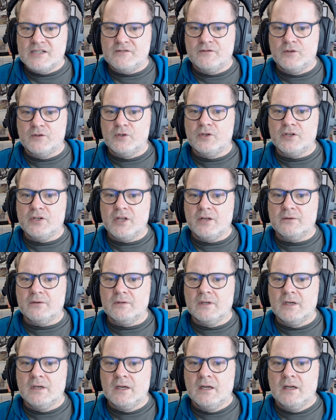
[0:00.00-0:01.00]
for you.
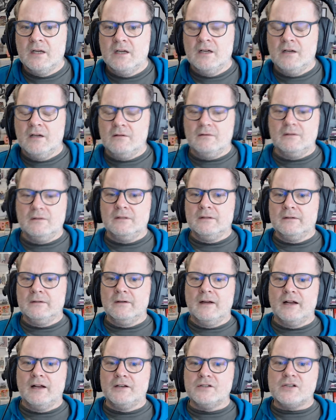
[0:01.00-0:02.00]

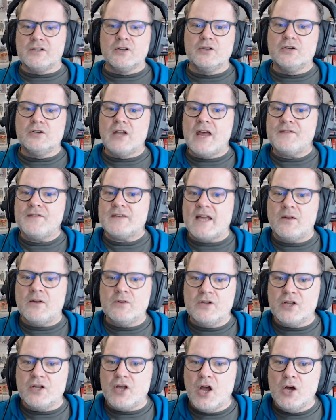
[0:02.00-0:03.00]
And so you're left out
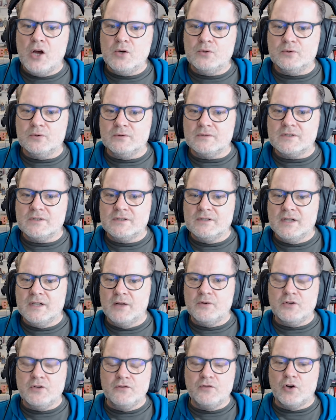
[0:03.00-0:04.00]
in the cold. You know,
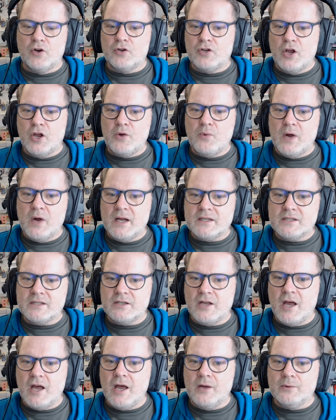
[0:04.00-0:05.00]
you've got nowhere to
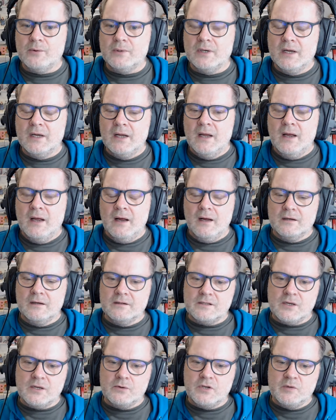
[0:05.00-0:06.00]
go.
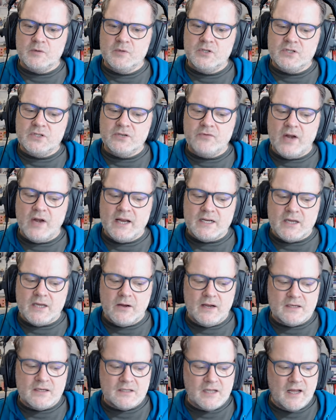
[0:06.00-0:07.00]
And so community radio
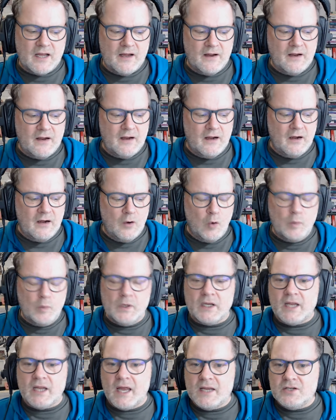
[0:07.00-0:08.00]
has that
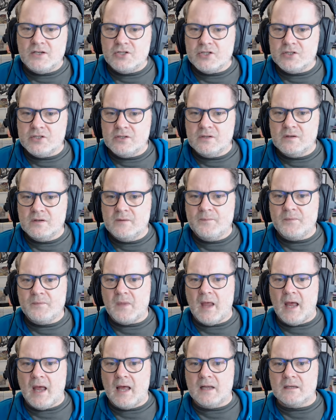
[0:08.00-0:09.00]
obligation
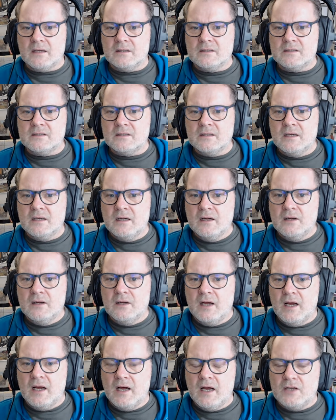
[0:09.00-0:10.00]
and
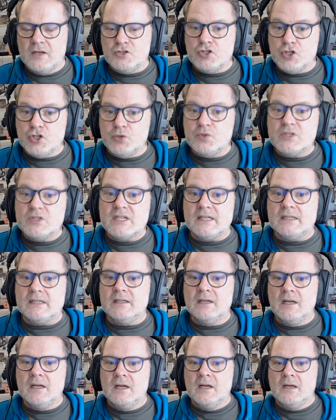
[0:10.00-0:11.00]
uh, duty
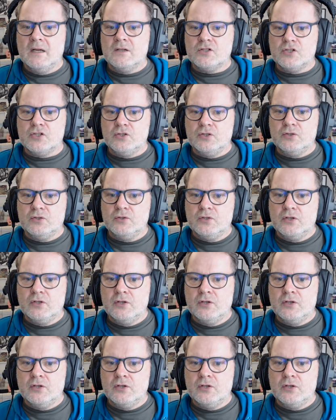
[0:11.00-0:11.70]
to